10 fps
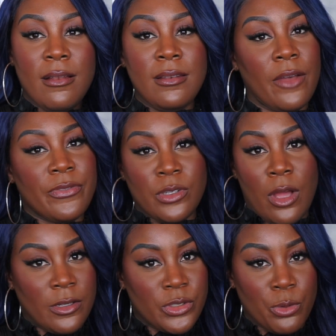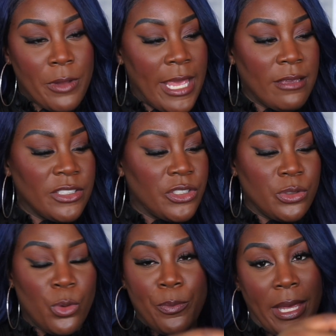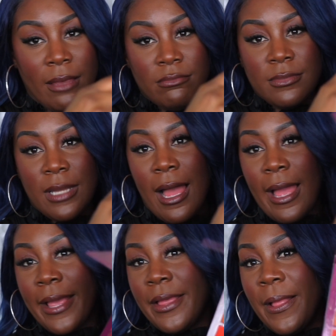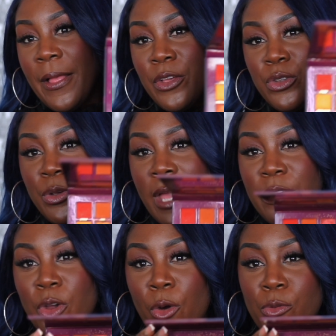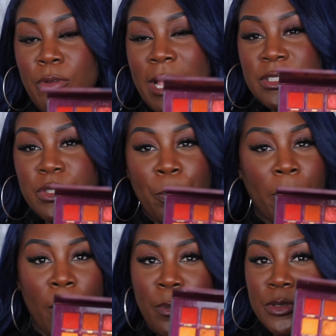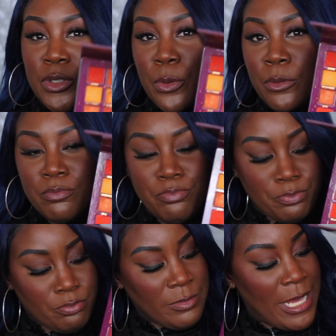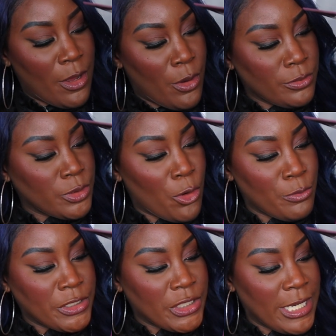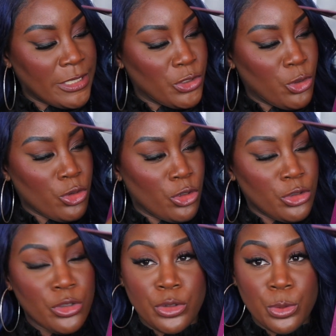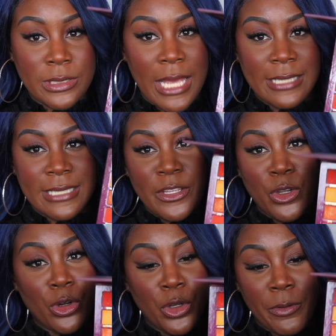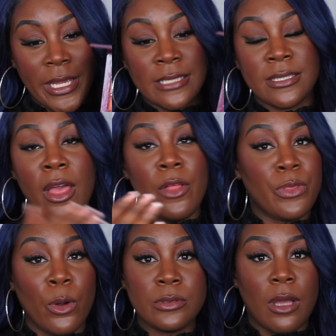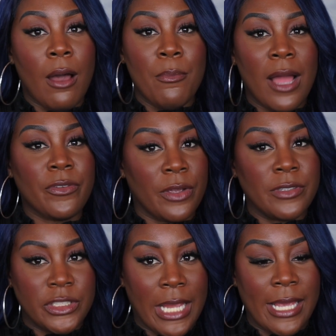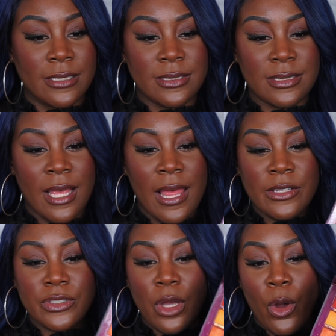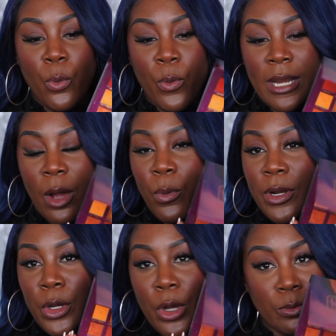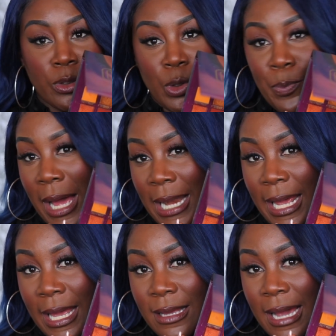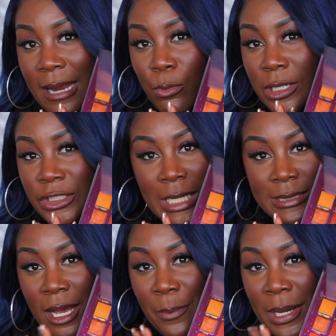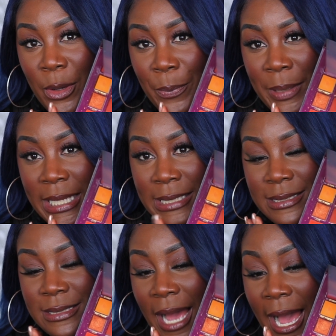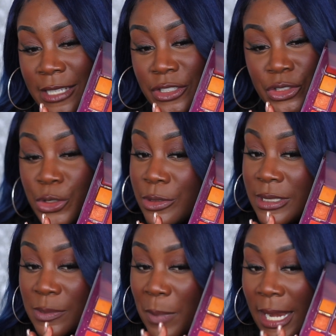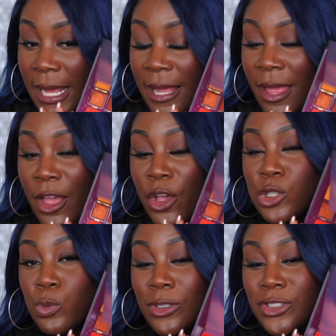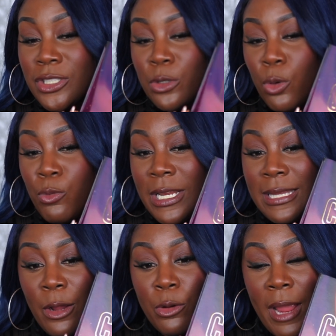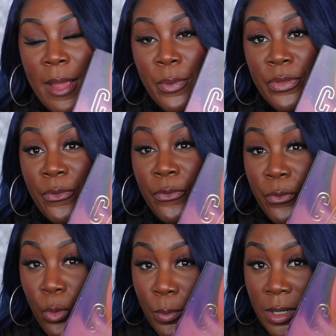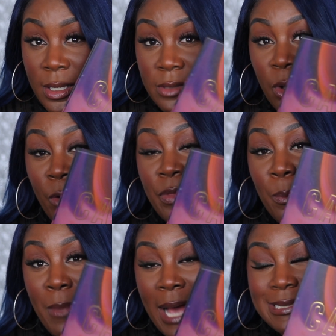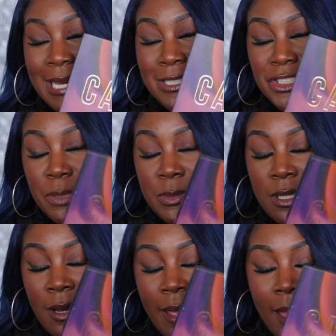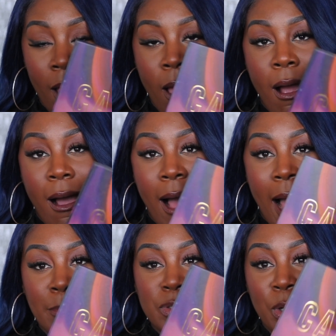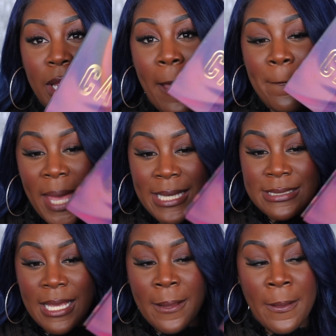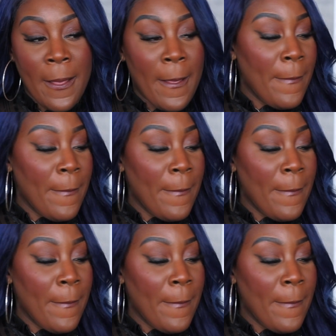Love the color story. It's just all me. Like, you get your reds, your purples, your yellows, oranges, you've got your neutrals here, and you've got your greens. Those are my favorite shades. So when I want to go to palette and want to jazz it up a little piece, I just use this palette. Swatches are not really that great, but the formulas of the mattes and the shimmers in here are absolutely amazing.